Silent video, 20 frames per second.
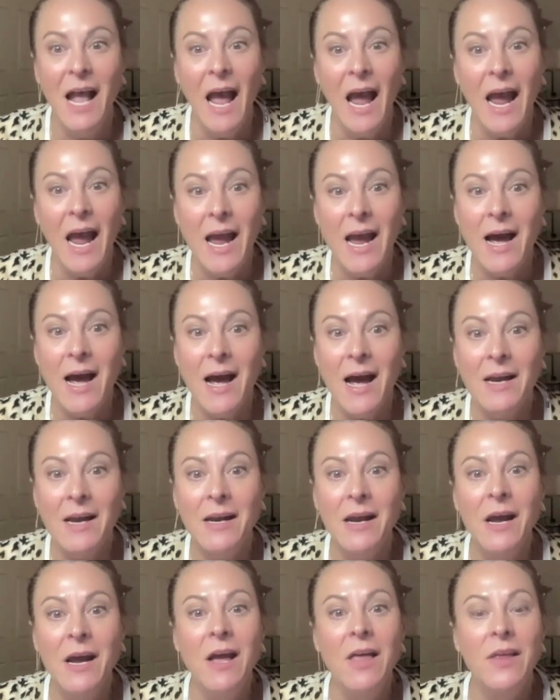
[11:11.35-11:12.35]

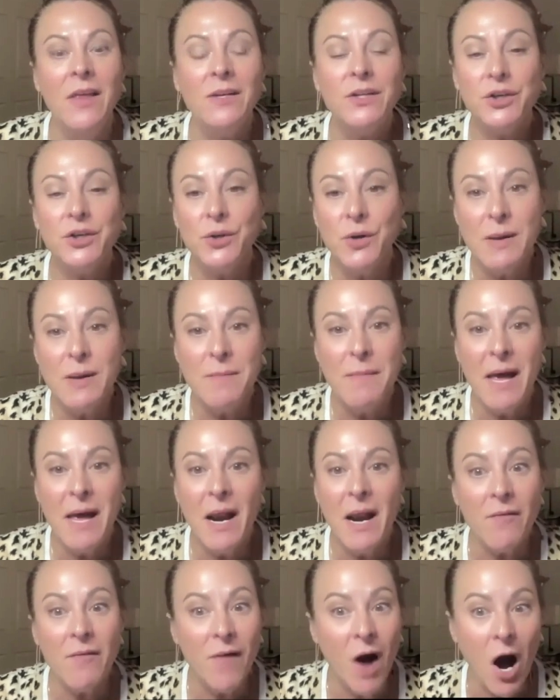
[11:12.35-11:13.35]
And the
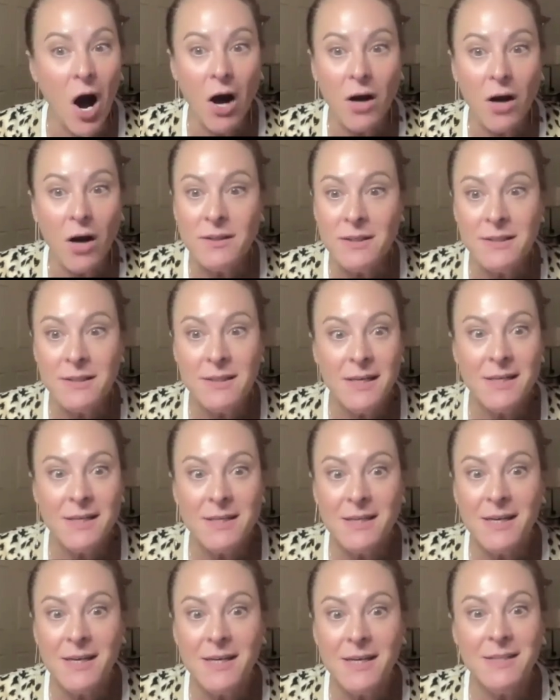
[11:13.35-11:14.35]
treatment of all
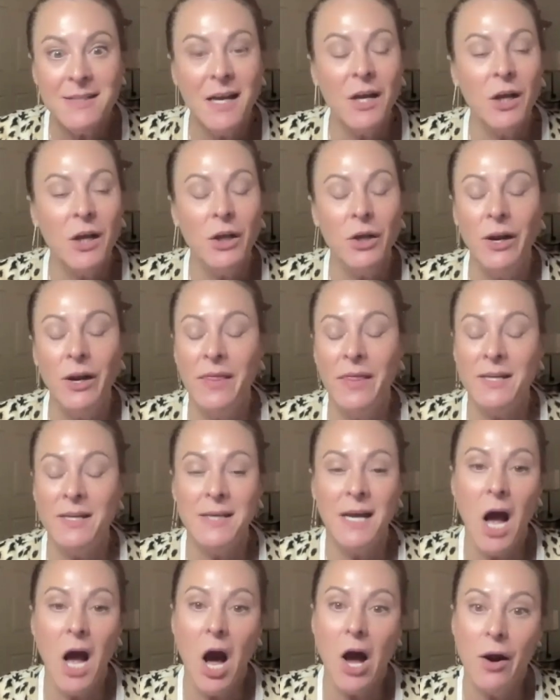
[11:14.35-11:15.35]
diseases, including things
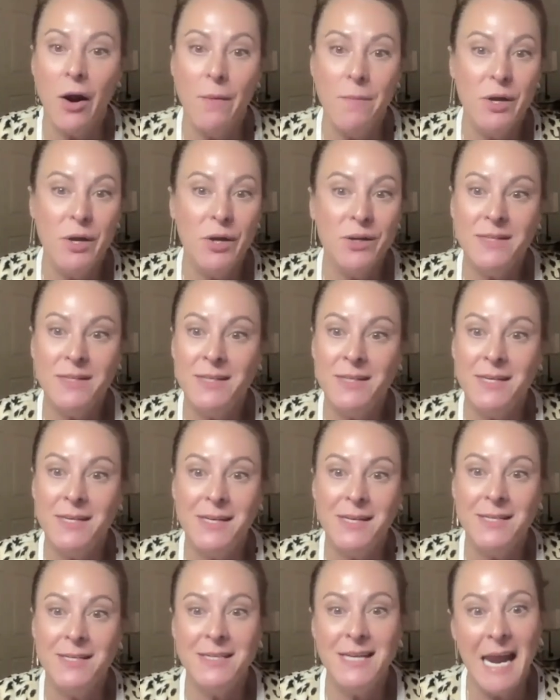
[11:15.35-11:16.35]
like autoimmune
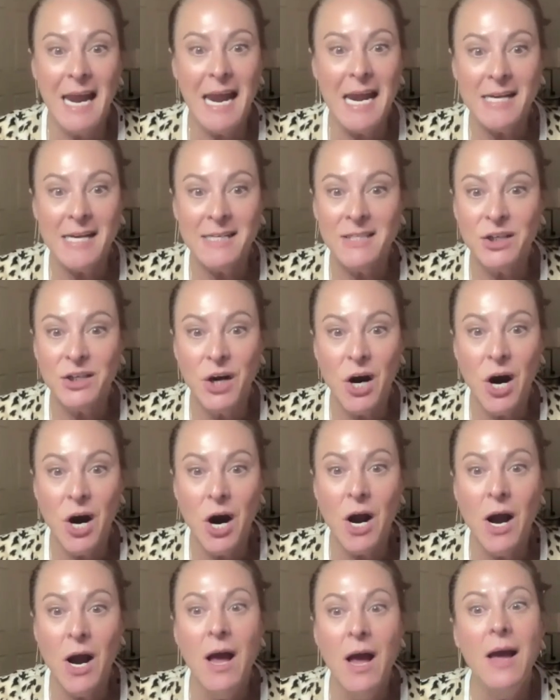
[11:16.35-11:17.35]
disease, cancer,